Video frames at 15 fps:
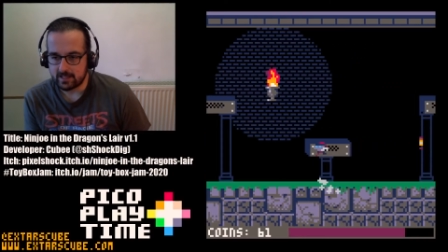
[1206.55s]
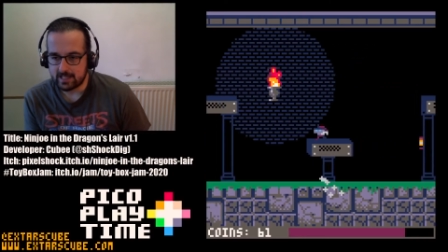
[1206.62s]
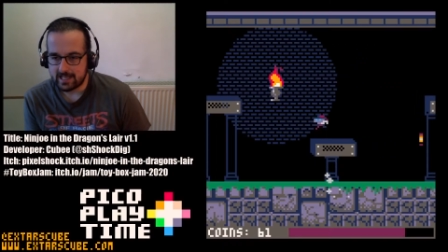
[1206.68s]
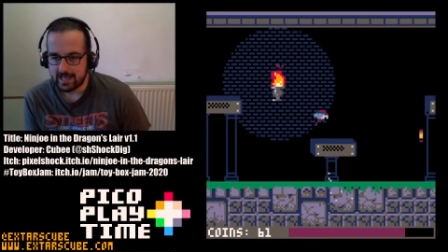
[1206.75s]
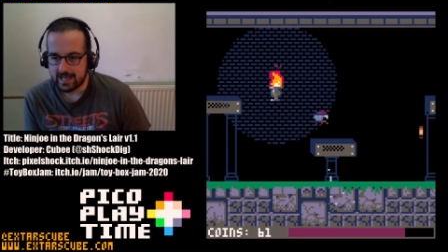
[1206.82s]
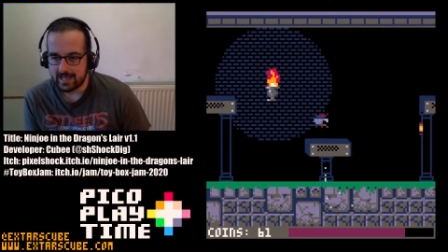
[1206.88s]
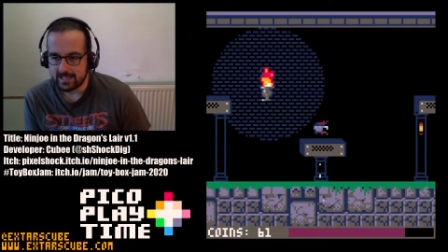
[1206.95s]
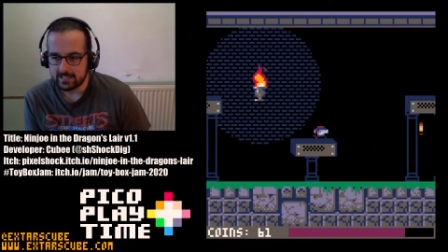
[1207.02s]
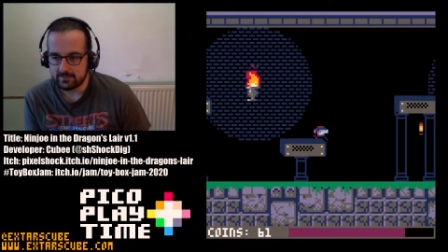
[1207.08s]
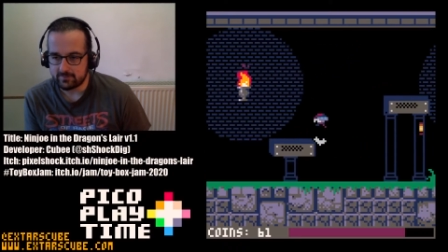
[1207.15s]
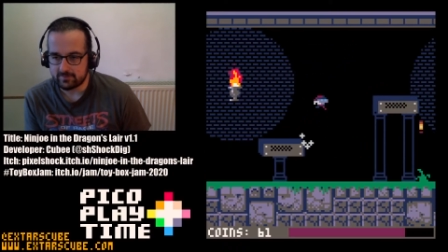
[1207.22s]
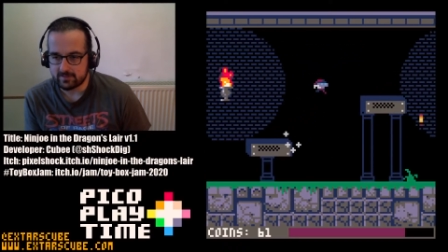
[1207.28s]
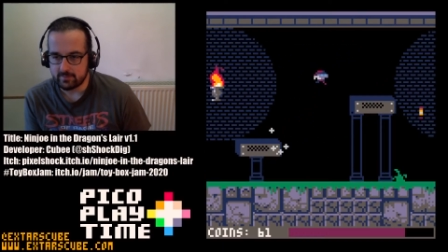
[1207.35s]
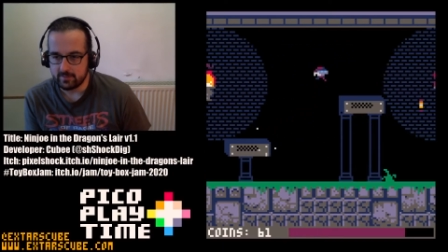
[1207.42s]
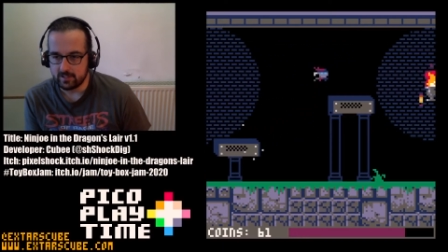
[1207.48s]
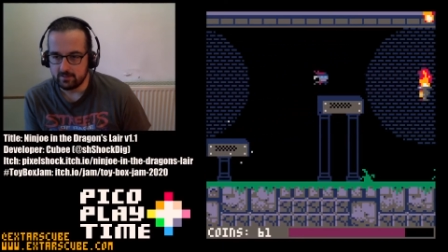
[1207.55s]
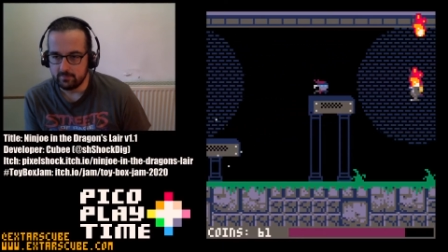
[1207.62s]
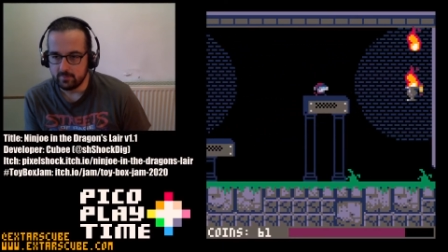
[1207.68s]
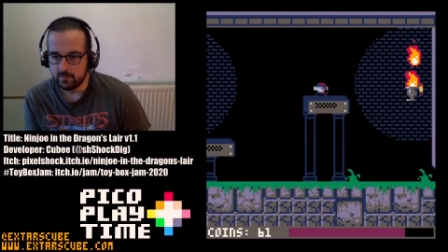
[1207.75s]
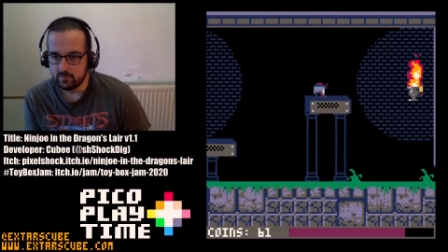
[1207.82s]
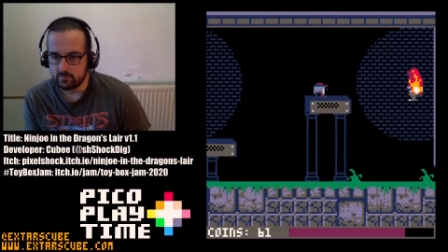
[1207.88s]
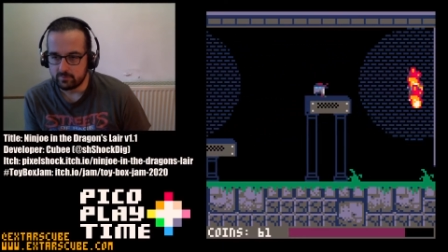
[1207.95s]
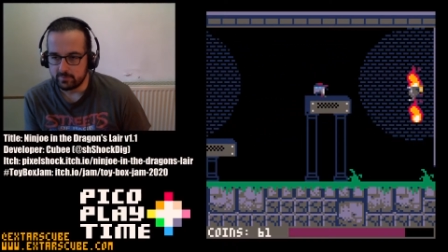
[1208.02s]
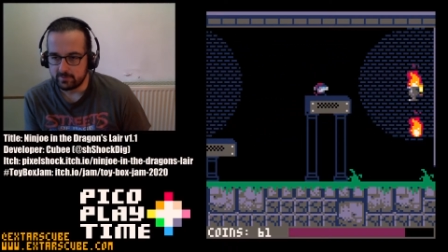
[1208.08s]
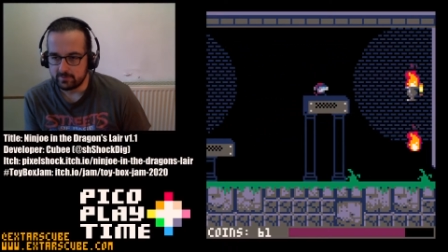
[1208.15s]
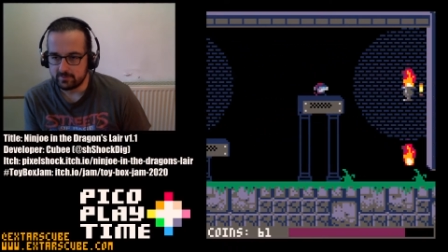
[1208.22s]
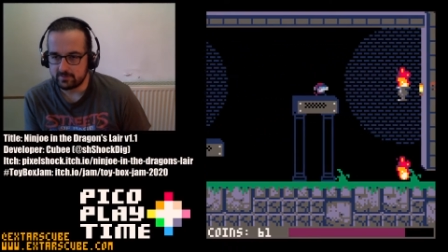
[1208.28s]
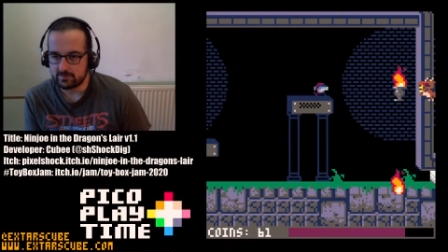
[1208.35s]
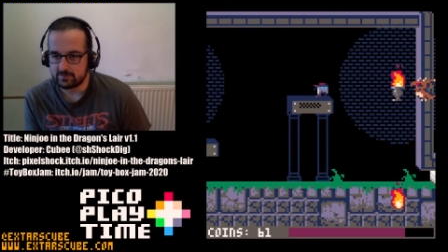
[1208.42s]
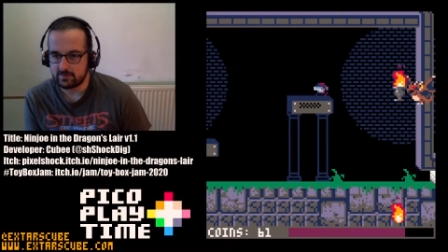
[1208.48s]
kind of similar
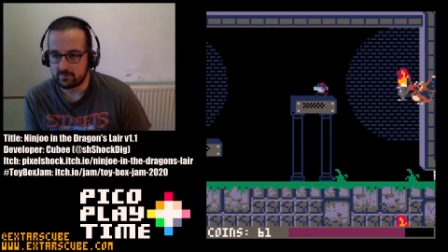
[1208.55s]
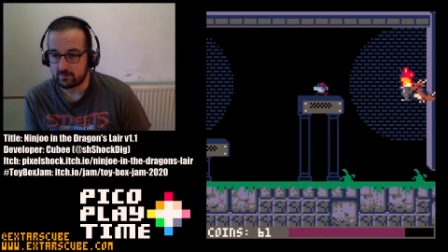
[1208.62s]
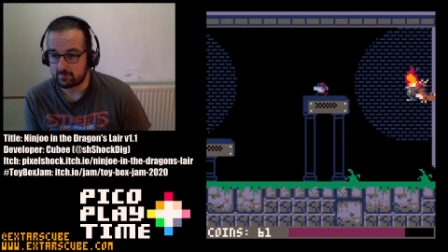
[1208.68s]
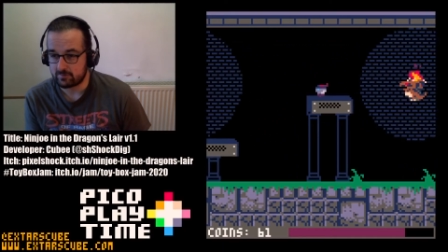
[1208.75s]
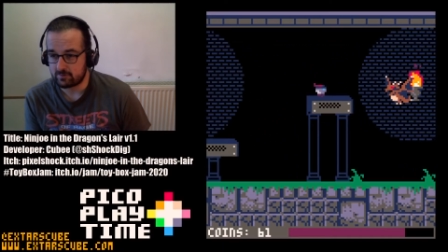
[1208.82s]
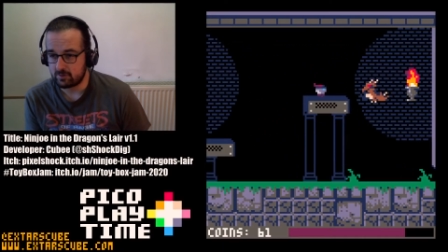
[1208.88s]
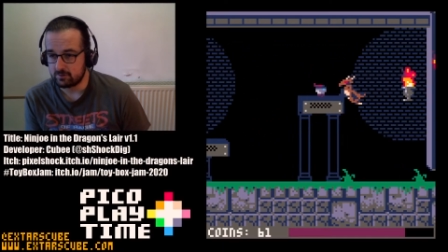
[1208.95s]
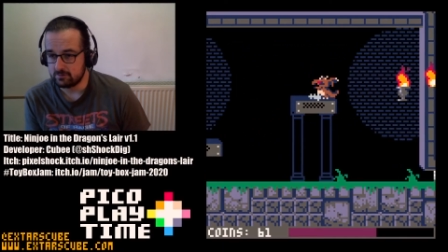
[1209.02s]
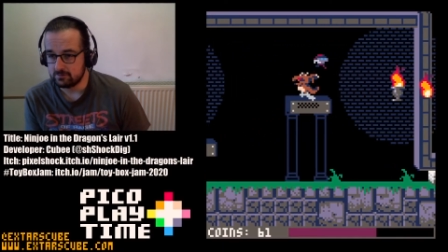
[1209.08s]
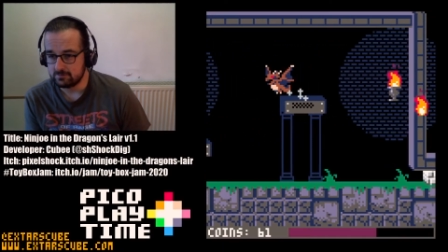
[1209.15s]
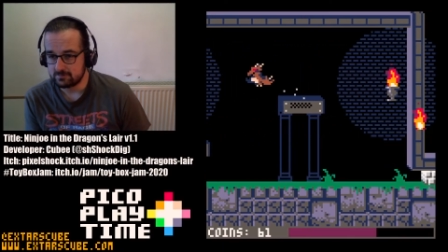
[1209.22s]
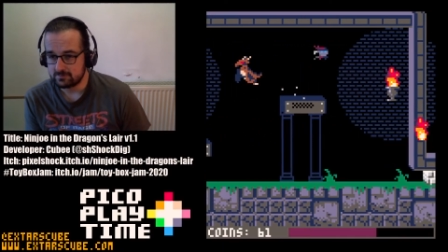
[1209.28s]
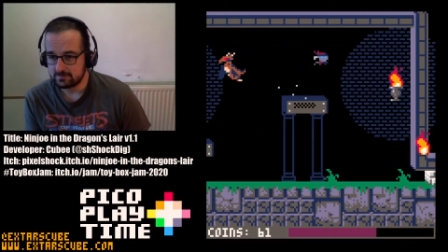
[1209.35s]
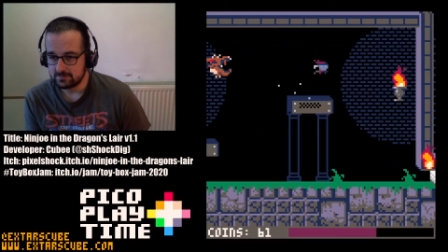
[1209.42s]
movement to the skull,